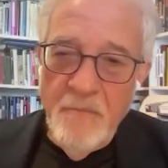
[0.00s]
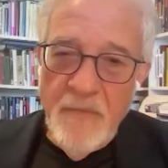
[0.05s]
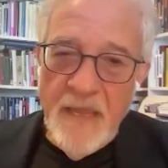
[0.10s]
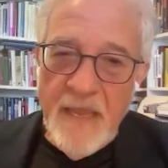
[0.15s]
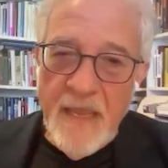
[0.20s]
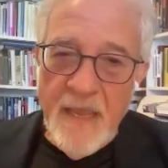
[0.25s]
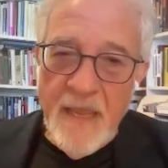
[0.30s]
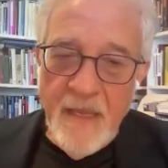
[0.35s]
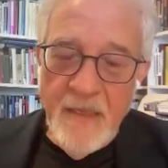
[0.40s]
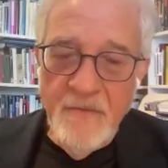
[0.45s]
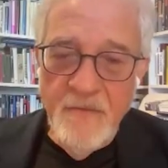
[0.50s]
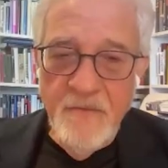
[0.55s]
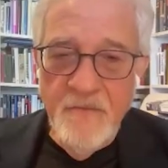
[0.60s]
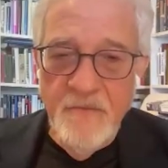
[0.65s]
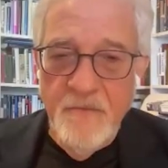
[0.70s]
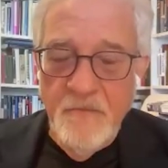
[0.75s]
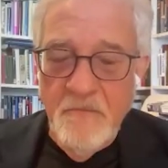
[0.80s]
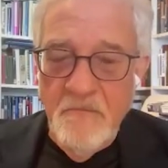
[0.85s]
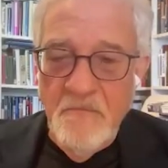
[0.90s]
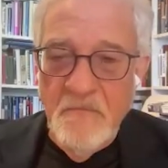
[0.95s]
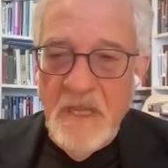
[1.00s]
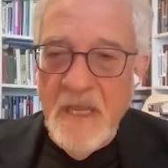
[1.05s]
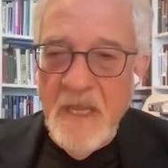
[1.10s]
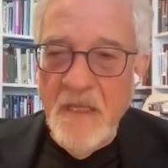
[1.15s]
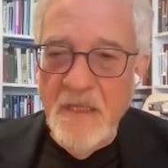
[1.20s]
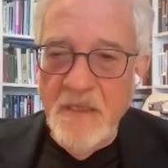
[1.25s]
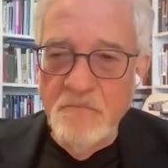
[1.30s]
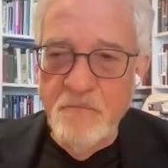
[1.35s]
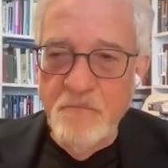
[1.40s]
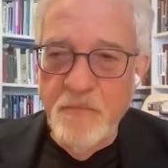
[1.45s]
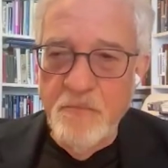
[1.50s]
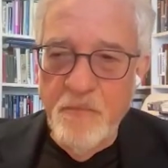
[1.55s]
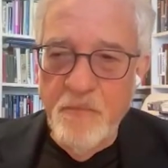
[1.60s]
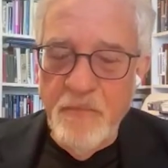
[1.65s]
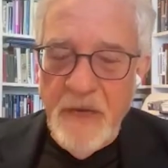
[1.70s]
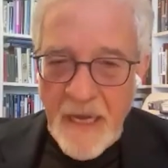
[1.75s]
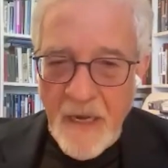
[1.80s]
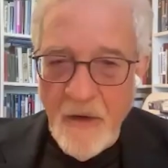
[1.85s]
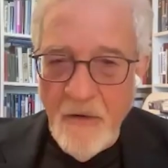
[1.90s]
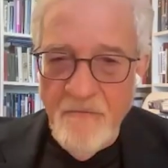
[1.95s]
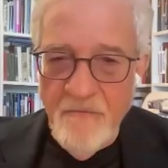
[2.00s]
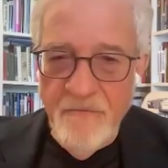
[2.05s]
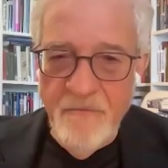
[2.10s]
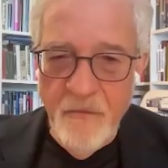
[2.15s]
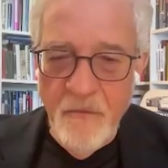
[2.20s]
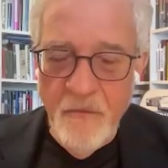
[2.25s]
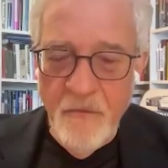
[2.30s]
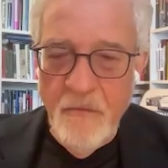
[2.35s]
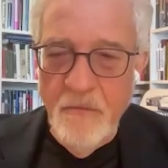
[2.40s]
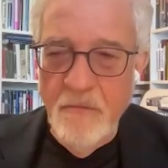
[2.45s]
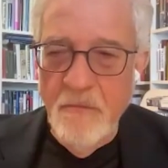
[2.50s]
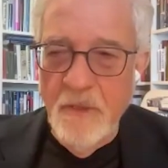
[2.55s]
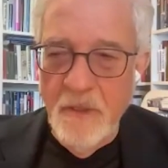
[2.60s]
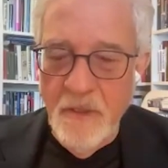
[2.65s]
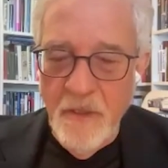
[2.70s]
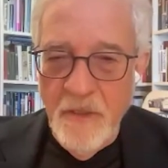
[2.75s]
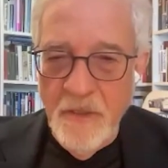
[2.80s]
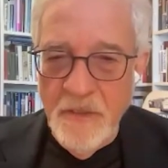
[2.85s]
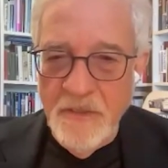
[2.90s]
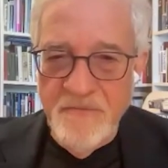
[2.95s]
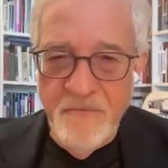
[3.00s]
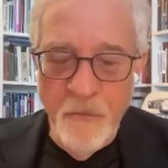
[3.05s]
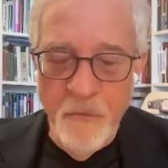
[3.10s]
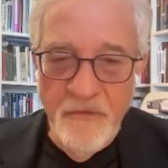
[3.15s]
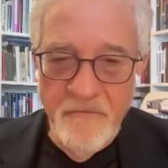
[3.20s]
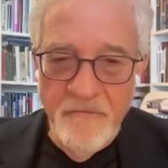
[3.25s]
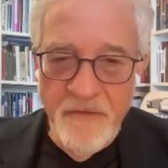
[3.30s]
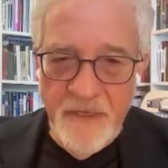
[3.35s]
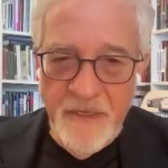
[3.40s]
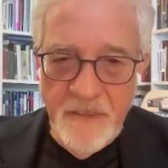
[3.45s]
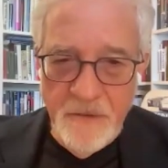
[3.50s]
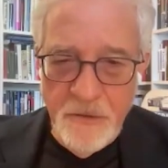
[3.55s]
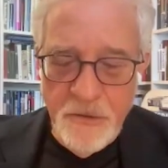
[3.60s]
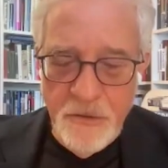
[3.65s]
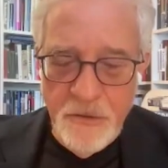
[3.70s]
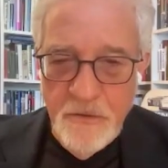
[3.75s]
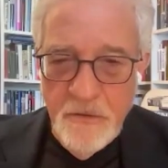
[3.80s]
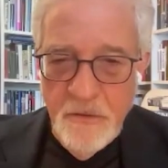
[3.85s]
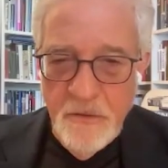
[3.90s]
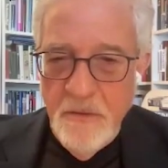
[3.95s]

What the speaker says: and a powerful urge for revenge.